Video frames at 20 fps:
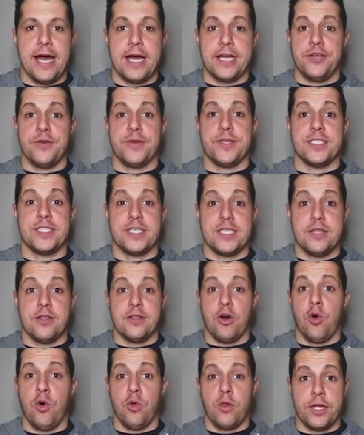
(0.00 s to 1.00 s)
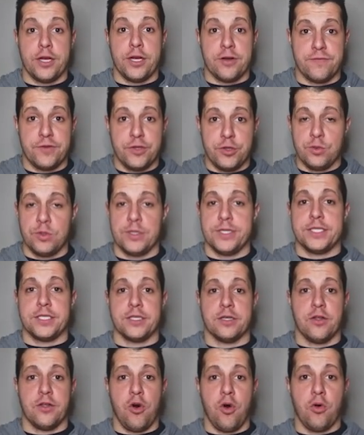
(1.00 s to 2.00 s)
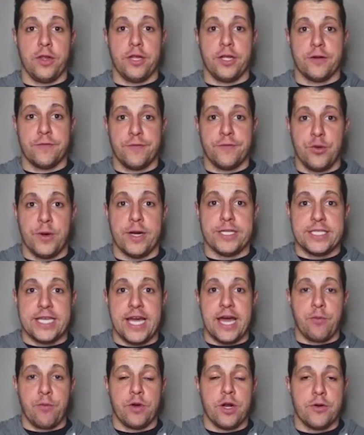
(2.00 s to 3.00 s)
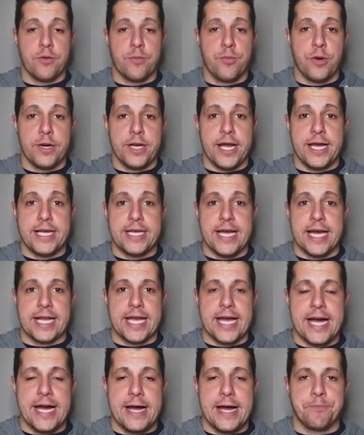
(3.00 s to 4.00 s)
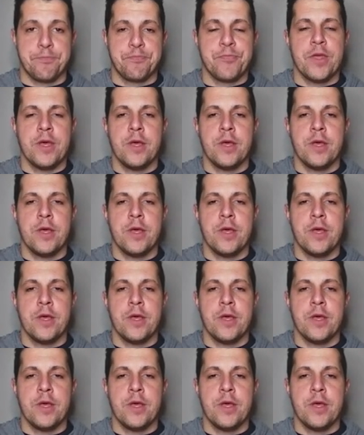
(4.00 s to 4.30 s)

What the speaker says: You can see the whole interview, listen to the whole interview on Tide100.9.com.